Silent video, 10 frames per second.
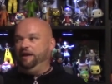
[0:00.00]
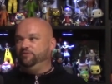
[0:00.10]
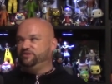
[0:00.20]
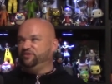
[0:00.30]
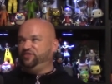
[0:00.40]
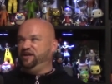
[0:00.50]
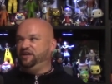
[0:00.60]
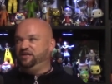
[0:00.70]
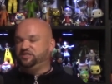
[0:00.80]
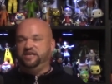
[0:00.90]
That was the thing
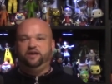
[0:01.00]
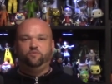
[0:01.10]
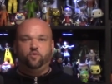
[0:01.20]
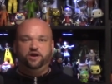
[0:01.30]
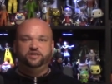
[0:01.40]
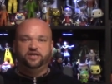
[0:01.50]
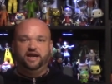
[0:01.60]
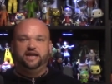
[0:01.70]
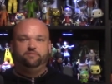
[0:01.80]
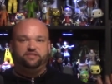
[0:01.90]
he said one
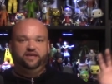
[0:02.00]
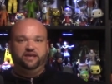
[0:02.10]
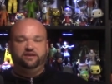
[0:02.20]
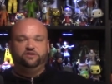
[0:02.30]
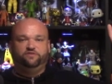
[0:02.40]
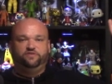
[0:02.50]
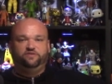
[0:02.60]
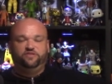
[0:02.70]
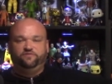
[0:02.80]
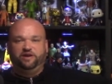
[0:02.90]
time at the end of
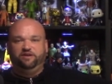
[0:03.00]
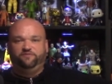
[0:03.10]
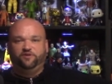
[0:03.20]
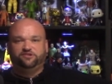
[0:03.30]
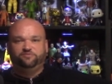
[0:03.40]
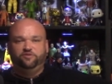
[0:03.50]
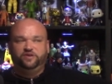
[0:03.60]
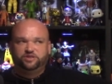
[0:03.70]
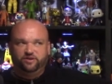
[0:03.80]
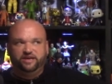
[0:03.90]
the very first
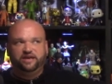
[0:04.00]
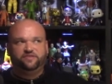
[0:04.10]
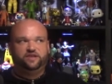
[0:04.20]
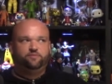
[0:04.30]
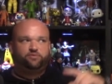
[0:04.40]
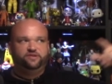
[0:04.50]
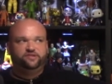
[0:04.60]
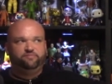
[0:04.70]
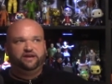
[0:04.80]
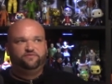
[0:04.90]
movie. So I get that it
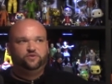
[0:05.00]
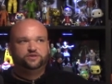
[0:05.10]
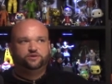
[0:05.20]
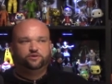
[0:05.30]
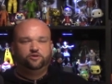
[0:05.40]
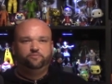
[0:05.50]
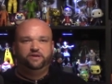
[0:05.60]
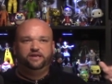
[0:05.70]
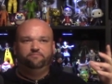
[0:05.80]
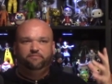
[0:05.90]
brings it back full circle,
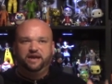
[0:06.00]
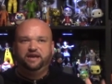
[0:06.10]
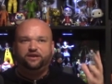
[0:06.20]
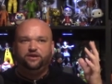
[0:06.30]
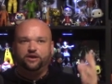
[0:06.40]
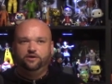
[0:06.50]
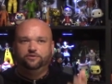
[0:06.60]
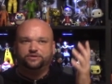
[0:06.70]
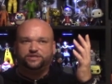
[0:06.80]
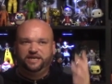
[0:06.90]
but it made
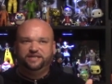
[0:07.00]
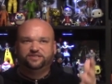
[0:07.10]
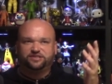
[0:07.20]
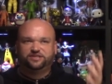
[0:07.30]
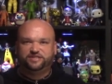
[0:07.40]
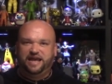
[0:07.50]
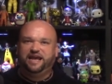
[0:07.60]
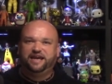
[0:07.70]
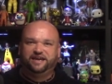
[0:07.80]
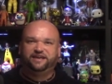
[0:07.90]
no sense to
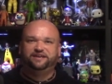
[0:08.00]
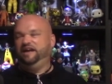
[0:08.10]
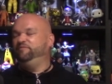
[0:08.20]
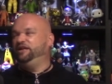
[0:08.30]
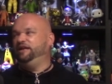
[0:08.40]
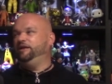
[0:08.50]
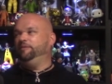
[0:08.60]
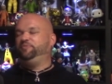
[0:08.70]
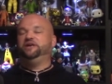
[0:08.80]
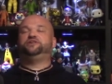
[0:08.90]
say. I mean,
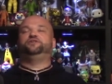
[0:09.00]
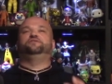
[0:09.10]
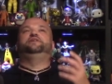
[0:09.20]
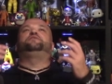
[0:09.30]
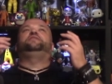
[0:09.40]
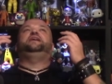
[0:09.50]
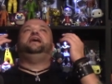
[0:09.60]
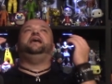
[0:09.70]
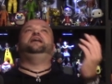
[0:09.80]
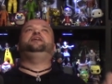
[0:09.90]
it, picture Picture
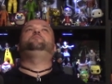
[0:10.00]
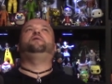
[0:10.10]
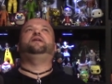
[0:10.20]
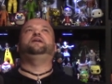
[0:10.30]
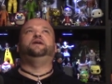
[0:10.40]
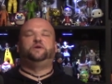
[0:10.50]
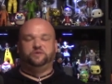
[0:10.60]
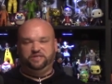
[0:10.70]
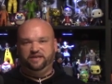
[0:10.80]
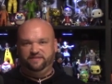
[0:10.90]
literally anybody
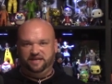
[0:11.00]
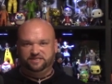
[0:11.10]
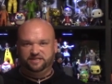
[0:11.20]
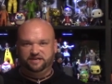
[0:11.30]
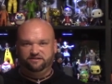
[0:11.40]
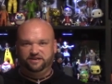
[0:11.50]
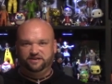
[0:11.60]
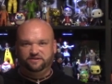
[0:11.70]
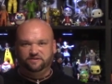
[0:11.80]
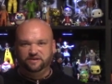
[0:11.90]
else in that scenario.